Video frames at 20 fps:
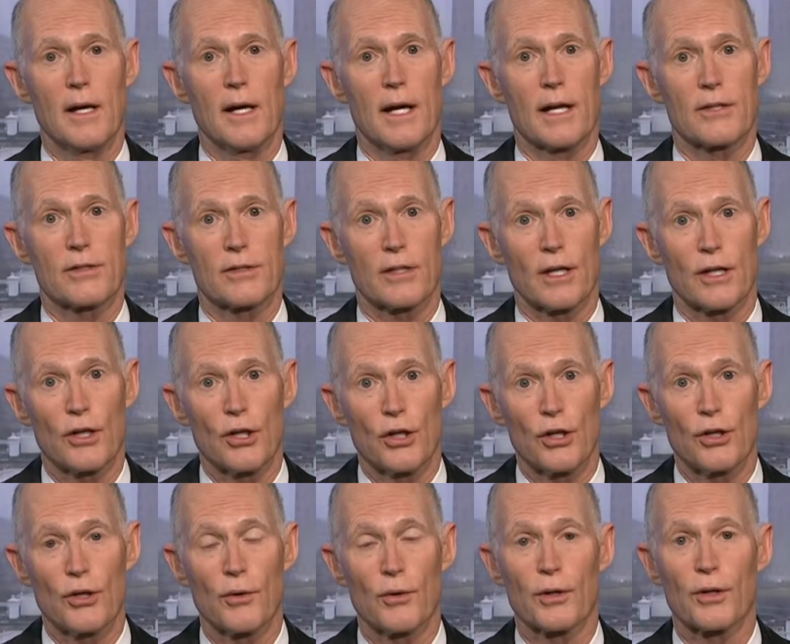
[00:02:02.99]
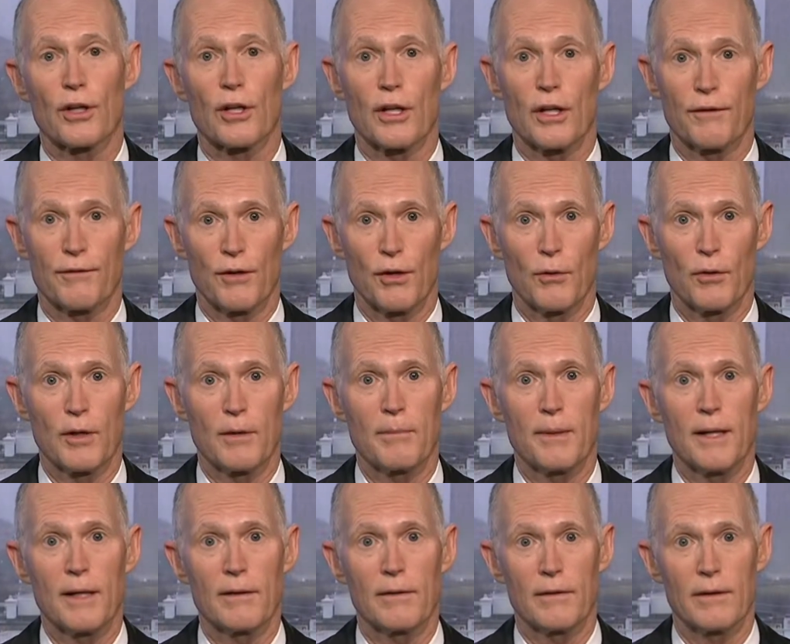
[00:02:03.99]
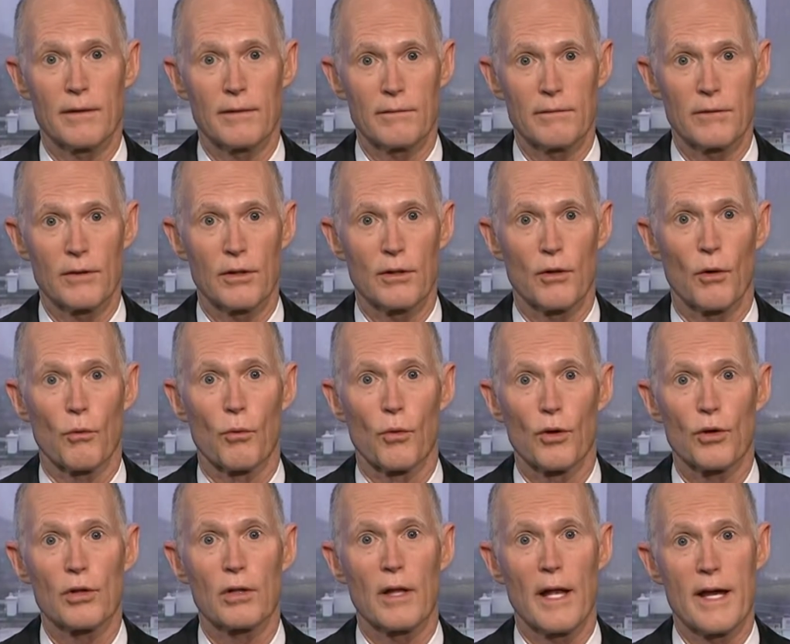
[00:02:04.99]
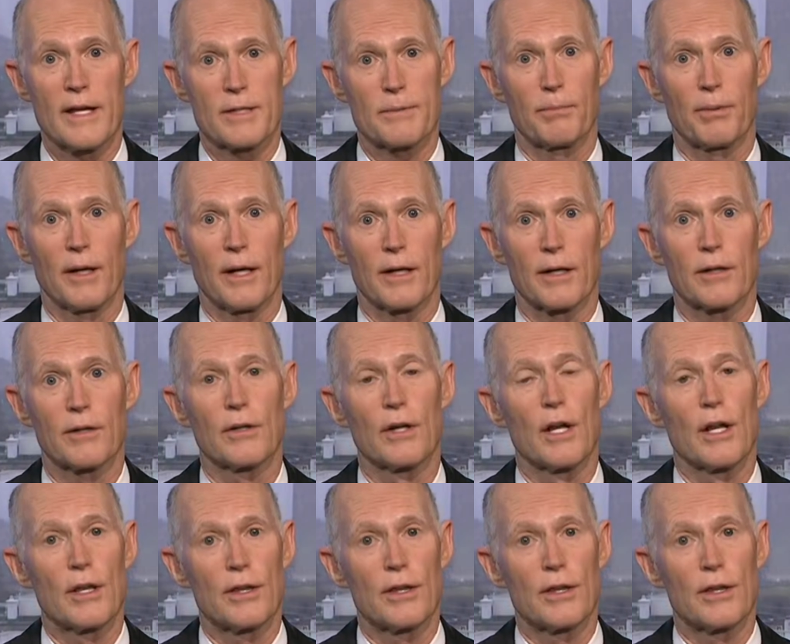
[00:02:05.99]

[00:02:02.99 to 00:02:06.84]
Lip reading: and say, if you want to be a world-class player,